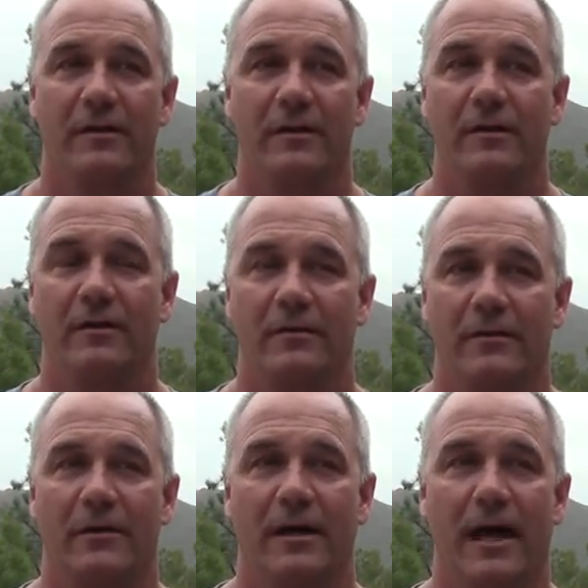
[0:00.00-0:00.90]
you know,
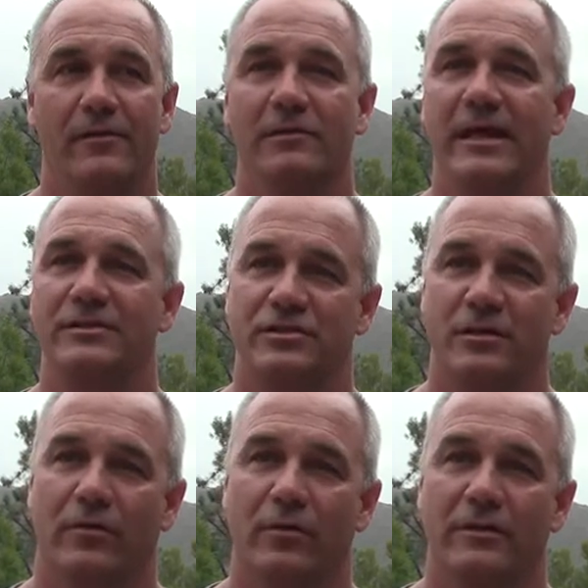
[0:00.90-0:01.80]
how the lenses
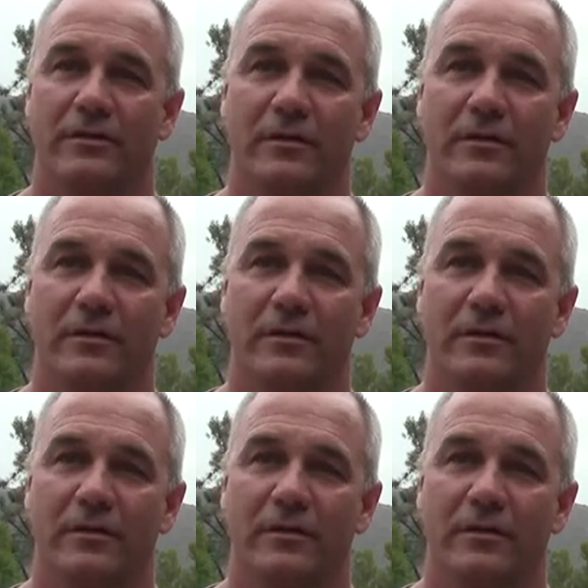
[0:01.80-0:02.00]
all worked.